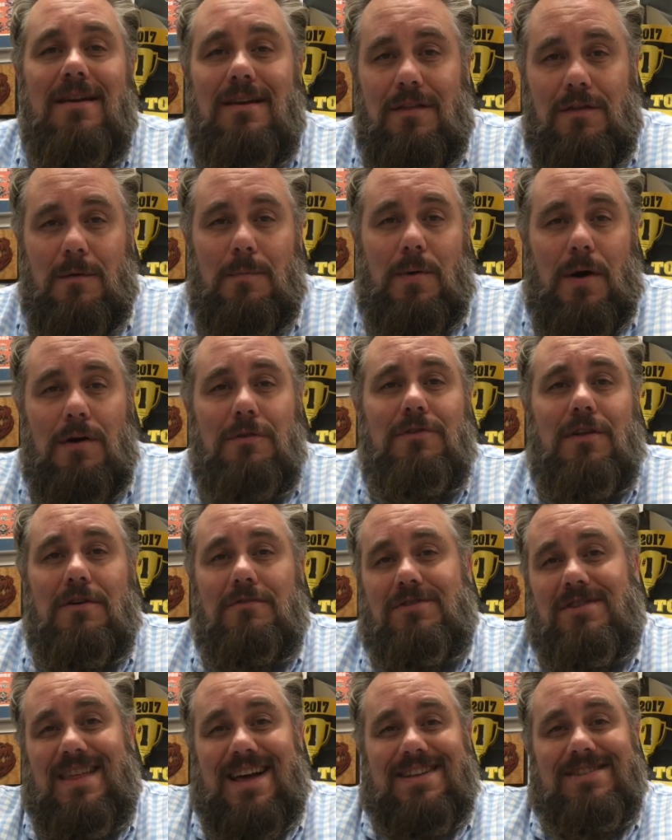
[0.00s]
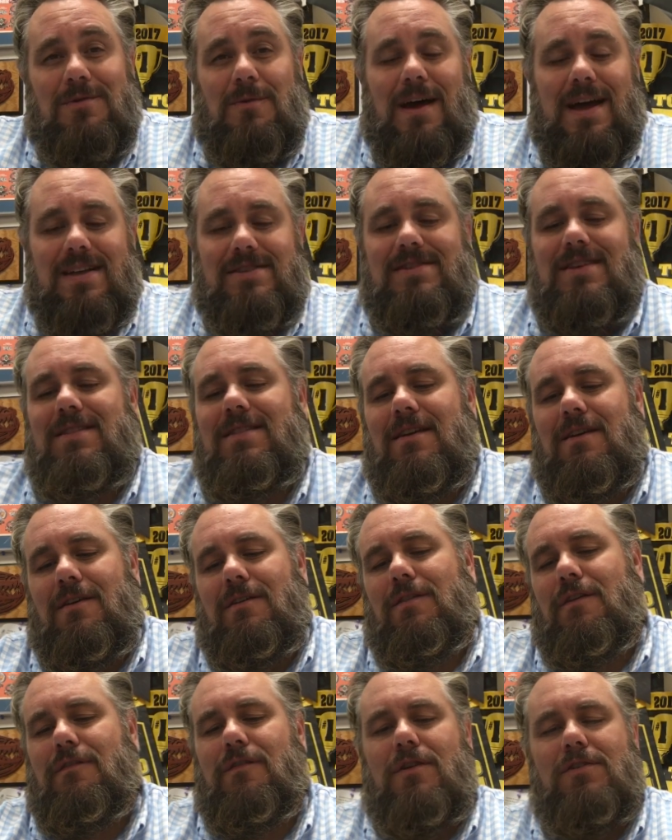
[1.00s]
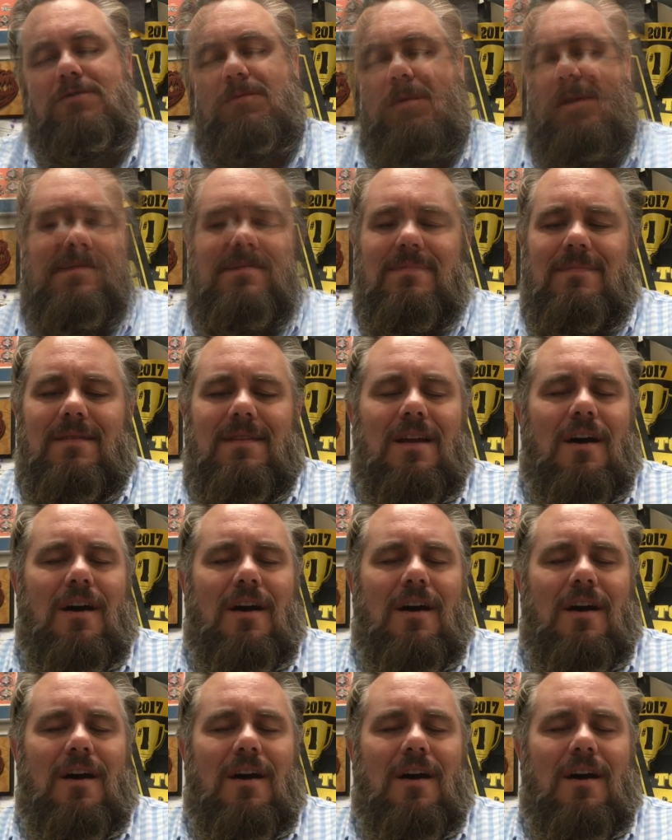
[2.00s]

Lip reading: the pothos. That's why it's in there in the first place.